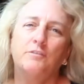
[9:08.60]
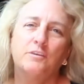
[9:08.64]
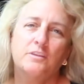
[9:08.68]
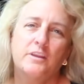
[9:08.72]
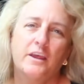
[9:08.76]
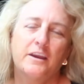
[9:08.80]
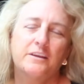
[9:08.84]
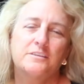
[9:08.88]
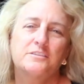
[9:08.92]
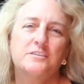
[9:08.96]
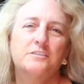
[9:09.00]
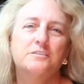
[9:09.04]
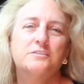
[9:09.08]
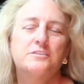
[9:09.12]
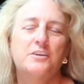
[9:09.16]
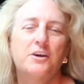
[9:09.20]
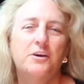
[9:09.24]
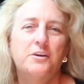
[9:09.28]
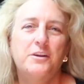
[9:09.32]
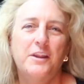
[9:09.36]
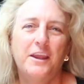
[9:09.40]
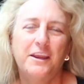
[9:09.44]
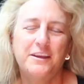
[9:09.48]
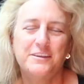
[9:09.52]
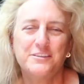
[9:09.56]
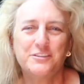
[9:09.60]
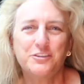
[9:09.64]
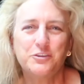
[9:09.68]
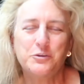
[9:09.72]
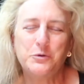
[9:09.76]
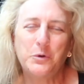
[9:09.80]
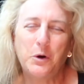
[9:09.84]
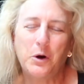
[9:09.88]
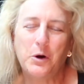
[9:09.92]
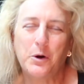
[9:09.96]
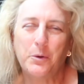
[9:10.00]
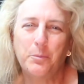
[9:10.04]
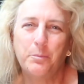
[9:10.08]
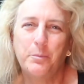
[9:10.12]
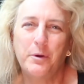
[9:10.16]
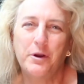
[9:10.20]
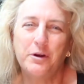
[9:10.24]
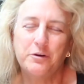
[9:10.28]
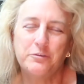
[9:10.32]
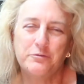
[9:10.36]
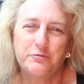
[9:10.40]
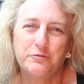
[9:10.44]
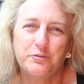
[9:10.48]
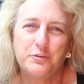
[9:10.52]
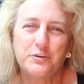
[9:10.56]
you'd like to donate to our
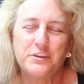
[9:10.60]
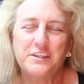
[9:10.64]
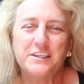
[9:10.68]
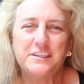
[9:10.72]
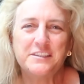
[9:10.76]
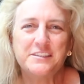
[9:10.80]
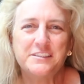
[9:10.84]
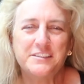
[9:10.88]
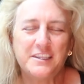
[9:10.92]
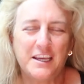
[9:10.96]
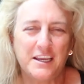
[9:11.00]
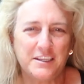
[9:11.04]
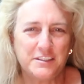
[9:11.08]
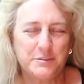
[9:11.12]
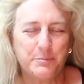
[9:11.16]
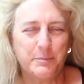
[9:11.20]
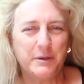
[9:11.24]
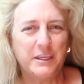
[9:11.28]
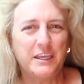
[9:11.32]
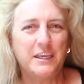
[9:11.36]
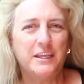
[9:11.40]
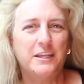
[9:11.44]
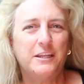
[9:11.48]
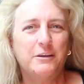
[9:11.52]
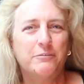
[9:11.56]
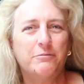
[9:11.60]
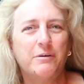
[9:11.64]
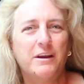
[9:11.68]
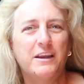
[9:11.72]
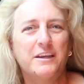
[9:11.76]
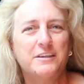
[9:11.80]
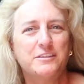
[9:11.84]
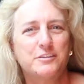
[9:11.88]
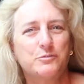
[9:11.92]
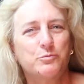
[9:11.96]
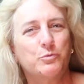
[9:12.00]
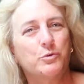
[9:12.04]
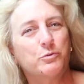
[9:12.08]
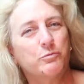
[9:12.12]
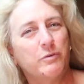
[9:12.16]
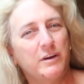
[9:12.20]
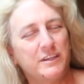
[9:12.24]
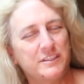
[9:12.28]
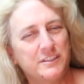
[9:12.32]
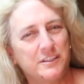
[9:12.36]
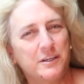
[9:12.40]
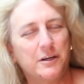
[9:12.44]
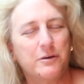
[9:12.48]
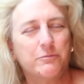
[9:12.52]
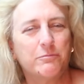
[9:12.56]
boat for the SAS Bikini Race, we're
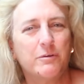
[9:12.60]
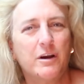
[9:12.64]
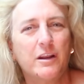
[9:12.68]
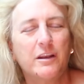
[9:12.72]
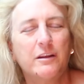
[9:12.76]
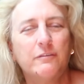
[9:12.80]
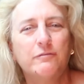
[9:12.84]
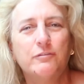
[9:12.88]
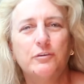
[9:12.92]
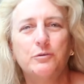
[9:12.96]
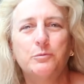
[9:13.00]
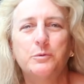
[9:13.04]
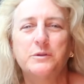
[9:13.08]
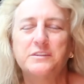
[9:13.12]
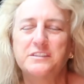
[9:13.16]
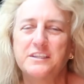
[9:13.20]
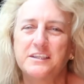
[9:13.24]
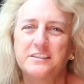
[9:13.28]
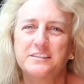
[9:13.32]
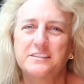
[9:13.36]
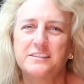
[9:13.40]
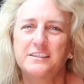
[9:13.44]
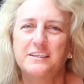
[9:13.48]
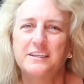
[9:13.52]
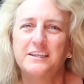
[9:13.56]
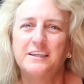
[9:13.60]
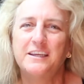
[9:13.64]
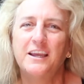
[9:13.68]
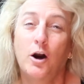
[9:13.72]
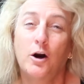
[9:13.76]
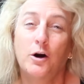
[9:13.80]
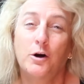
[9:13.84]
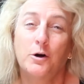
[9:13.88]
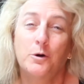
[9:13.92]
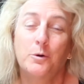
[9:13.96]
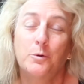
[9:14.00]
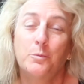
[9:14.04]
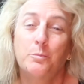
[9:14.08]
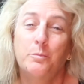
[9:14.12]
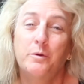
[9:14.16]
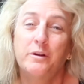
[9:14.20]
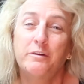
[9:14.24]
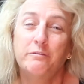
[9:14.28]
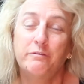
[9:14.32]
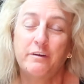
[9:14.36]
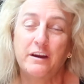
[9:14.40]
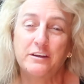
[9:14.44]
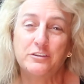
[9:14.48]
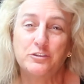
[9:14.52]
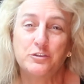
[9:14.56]
racing on Rendezvous with Destiny. Our
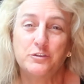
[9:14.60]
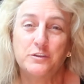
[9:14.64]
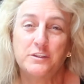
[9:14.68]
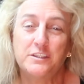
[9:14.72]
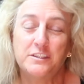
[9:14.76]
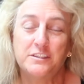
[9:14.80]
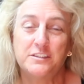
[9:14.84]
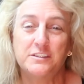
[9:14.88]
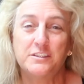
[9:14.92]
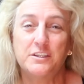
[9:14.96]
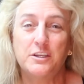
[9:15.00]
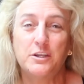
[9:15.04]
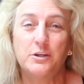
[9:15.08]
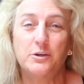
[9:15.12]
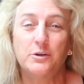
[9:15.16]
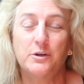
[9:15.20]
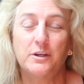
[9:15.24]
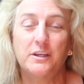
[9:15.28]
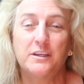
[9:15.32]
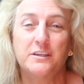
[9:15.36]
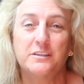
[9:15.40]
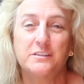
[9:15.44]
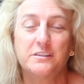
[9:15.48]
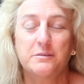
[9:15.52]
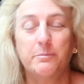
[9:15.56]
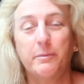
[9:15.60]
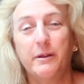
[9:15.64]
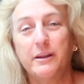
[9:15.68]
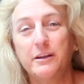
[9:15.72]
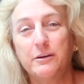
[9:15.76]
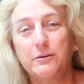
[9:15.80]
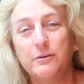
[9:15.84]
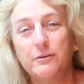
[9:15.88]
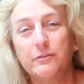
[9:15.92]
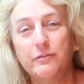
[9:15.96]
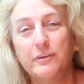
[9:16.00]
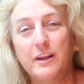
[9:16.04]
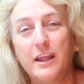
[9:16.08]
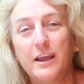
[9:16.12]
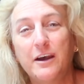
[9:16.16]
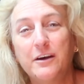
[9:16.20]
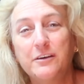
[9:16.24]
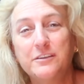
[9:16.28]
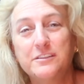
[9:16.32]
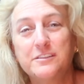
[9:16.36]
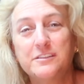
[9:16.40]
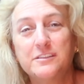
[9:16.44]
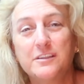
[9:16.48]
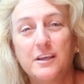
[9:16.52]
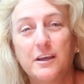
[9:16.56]
benefactor this year is the Betty Griffin
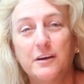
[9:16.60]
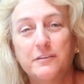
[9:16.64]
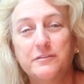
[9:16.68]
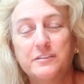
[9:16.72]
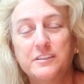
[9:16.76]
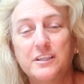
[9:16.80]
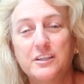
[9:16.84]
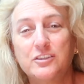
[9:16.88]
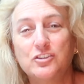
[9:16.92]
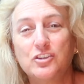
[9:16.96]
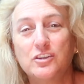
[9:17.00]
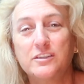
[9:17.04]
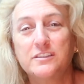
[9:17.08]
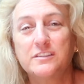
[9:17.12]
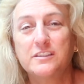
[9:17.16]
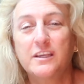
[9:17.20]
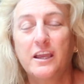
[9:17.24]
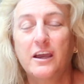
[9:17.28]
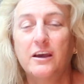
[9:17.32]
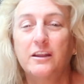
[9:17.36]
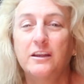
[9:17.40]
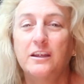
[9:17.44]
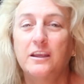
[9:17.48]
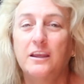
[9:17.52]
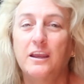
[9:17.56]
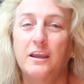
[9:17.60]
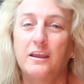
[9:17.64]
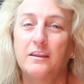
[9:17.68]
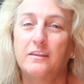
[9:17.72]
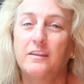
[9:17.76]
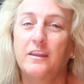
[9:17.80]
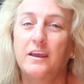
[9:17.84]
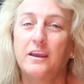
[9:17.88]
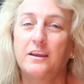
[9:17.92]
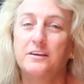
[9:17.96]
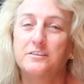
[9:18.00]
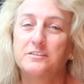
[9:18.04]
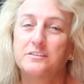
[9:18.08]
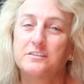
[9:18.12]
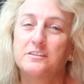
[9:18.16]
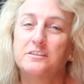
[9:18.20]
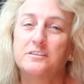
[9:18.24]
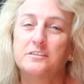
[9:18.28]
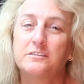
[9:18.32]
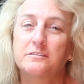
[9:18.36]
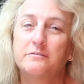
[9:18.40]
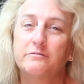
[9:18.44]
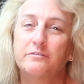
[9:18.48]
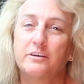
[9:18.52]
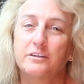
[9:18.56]
House of St. Johns County, and they
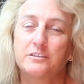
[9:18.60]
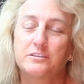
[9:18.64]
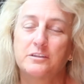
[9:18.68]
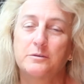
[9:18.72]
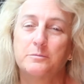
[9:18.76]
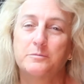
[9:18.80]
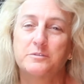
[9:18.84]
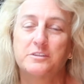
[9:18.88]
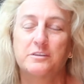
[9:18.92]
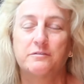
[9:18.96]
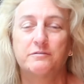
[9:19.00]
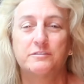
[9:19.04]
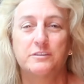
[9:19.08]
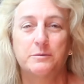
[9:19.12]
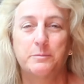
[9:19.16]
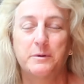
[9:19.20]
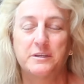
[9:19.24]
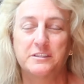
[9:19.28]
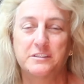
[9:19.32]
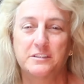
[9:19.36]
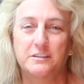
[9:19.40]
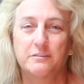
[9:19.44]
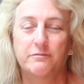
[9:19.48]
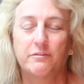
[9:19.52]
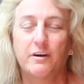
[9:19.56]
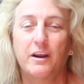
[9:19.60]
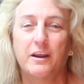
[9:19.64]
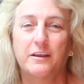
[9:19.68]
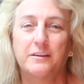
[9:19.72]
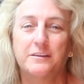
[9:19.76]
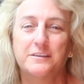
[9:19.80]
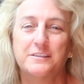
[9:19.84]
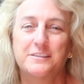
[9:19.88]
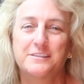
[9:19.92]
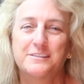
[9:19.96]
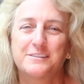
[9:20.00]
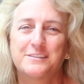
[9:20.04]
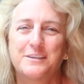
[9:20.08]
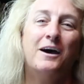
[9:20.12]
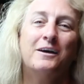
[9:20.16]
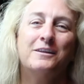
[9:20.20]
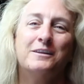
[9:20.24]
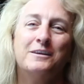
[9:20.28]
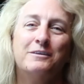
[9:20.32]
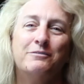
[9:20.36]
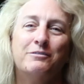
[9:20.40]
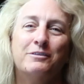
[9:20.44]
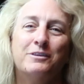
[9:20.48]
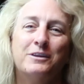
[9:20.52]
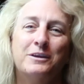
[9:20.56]
assist victims of domestic violence. I'll
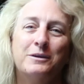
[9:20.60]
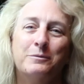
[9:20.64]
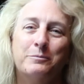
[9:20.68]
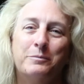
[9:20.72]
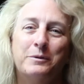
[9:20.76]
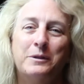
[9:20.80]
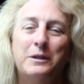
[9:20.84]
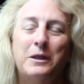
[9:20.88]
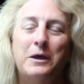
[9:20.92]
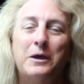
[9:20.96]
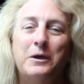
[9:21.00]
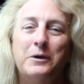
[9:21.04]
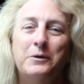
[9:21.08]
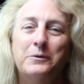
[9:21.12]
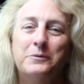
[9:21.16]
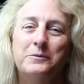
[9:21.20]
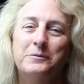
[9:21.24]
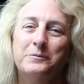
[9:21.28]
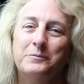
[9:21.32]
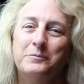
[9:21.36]
leave a link below.